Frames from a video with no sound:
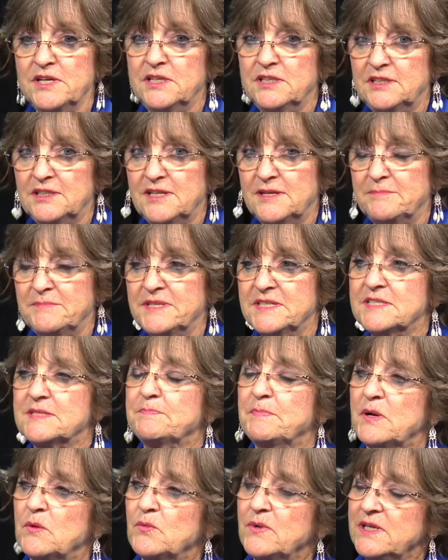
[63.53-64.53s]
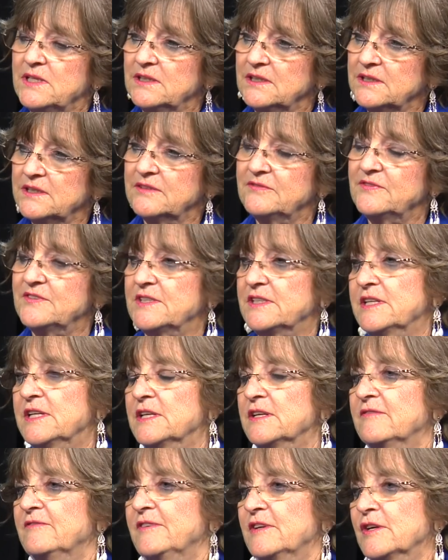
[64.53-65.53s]
in Columbus, but we lived
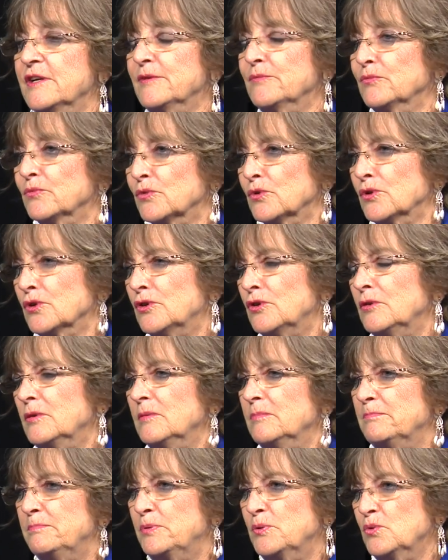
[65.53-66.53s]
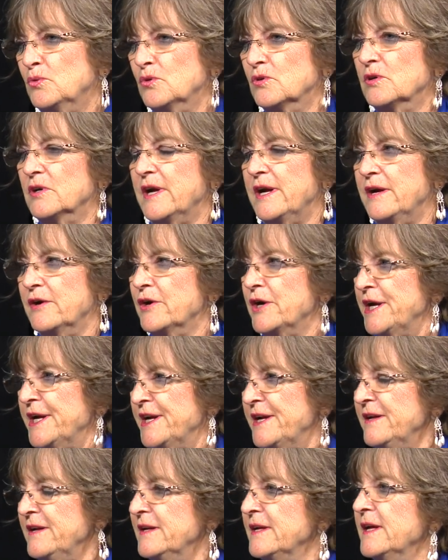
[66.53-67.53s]
in a very rural, poor
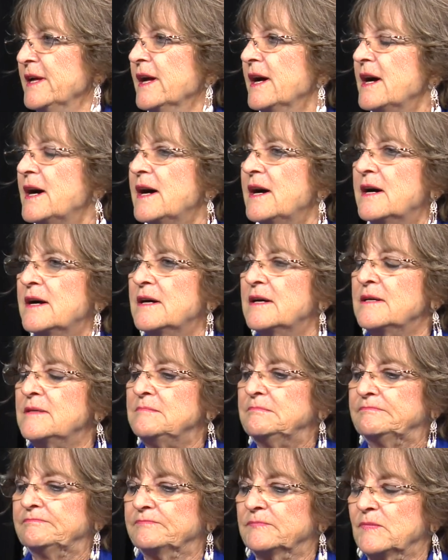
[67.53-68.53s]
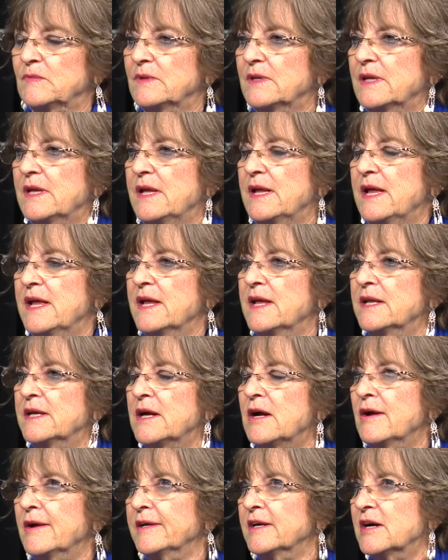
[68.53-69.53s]
area. Um, and
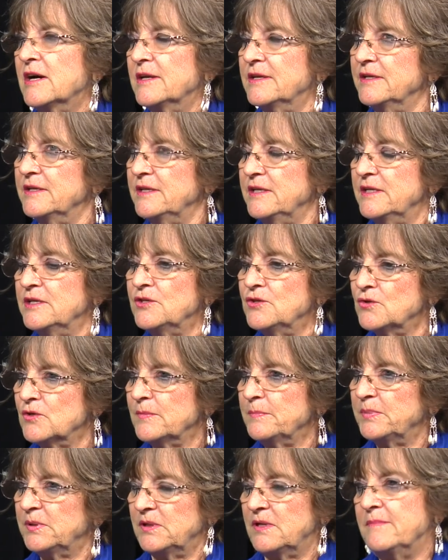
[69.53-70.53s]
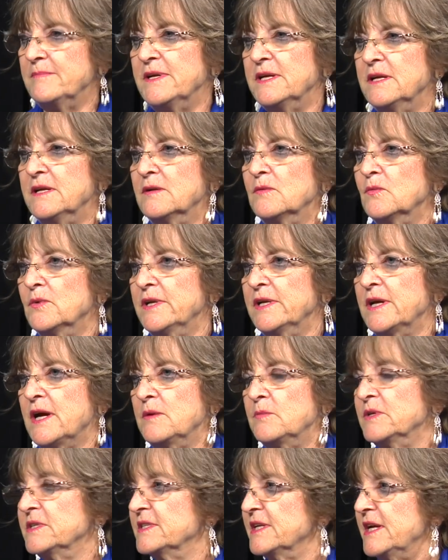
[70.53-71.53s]
I got indoor plumbing when I
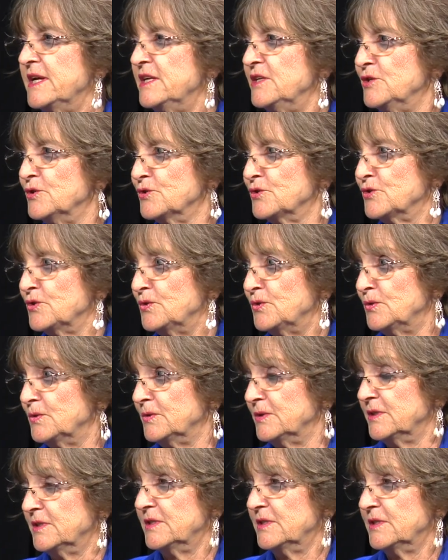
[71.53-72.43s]
was eight years old.